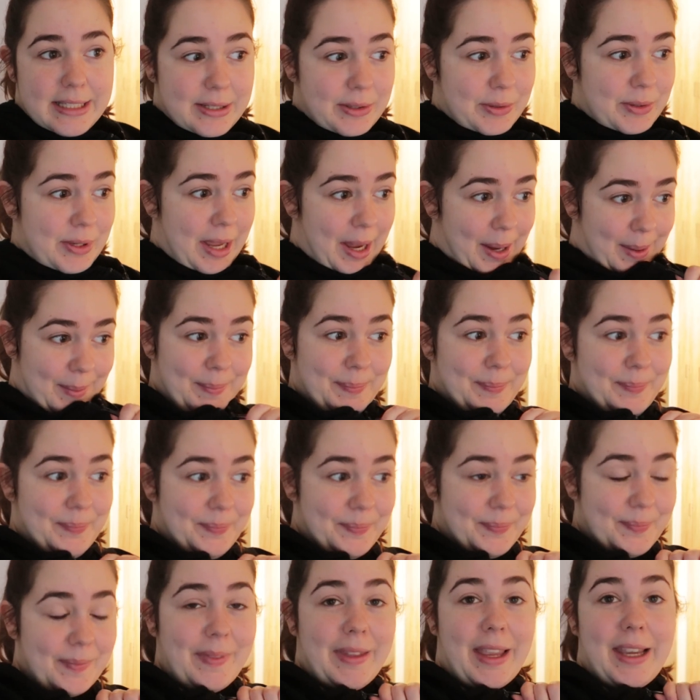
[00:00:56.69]
So yeah,
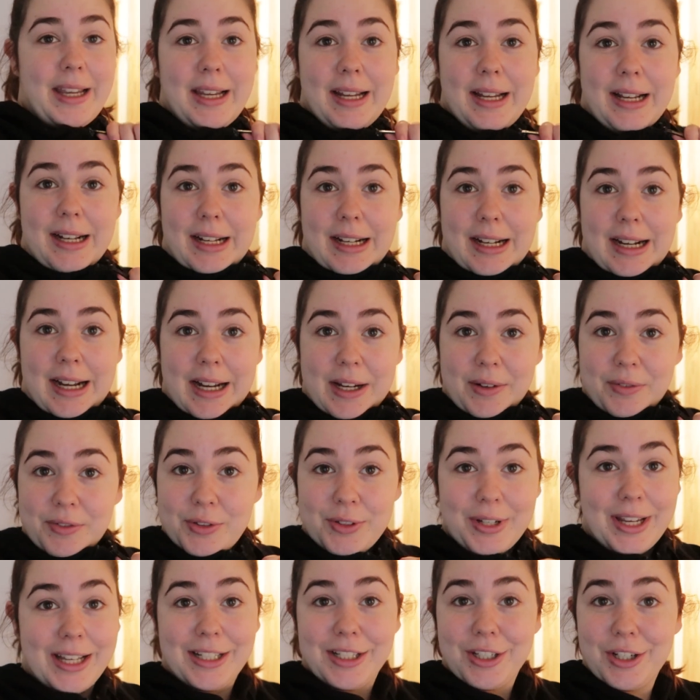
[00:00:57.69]
I have
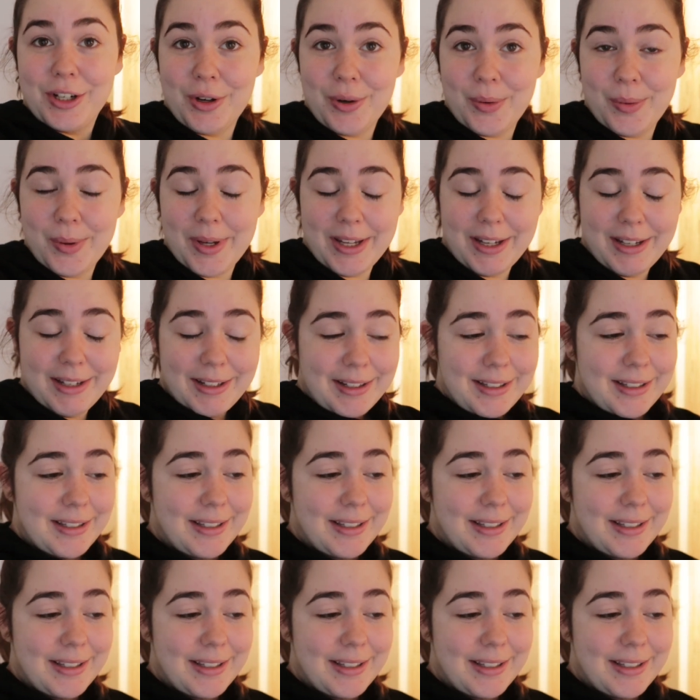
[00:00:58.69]
to get going